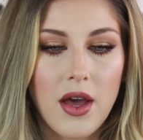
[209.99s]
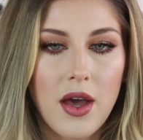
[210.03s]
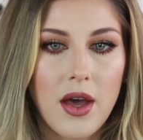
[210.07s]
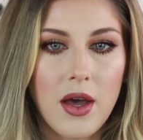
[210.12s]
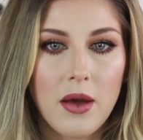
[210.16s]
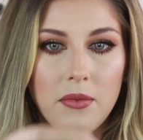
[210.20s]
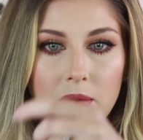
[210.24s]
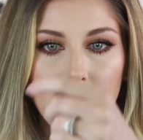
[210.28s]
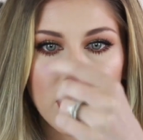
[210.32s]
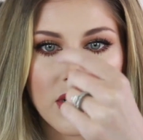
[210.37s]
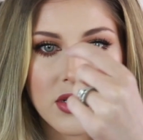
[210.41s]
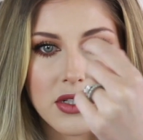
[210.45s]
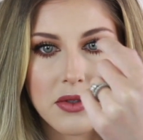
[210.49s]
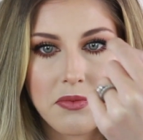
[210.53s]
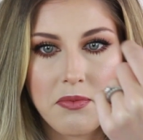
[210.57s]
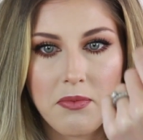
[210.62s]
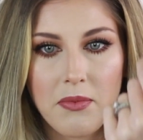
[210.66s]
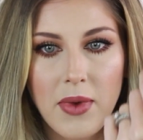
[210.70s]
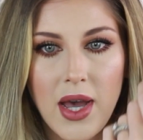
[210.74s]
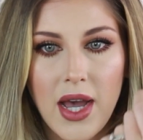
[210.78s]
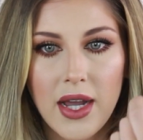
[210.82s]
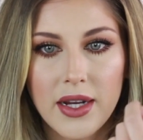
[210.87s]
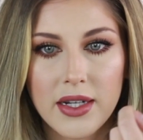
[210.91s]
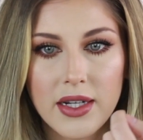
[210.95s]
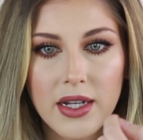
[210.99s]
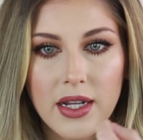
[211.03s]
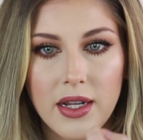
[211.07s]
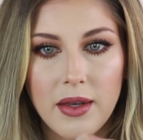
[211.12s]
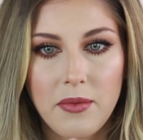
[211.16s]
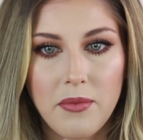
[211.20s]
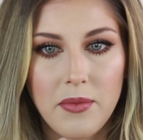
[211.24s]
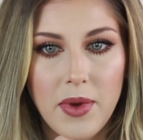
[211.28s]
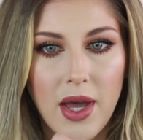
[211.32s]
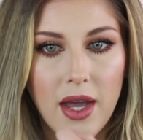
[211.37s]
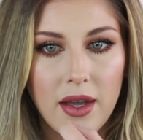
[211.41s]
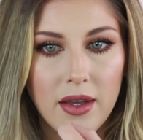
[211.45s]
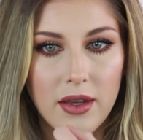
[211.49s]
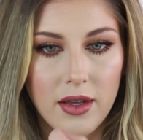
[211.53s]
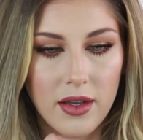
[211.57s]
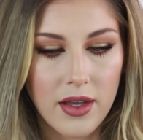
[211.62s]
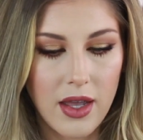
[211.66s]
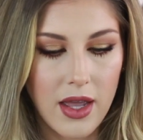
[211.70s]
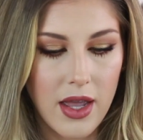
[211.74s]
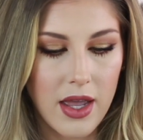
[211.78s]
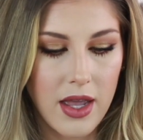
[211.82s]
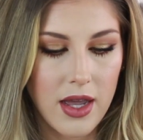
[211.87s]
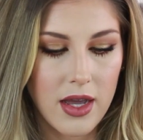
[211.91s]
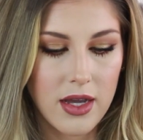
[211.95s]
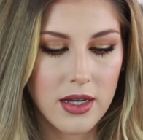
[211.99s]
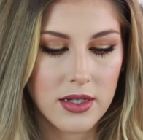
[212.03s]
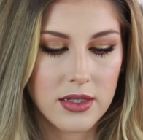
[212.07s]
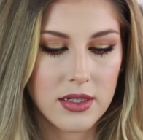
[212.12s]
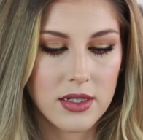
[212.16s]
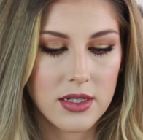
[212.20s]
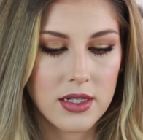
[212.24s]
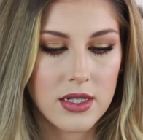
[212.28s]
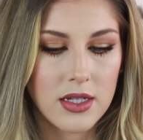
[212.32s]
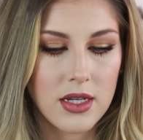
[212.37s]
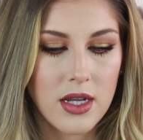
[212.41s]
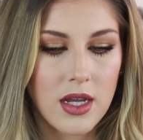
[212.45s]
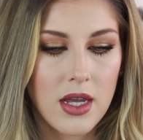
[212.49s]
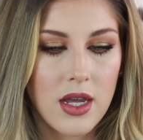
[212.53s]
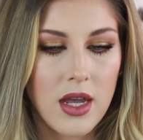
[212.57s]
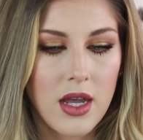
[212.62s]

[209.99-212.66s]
Um, you just magnet it back and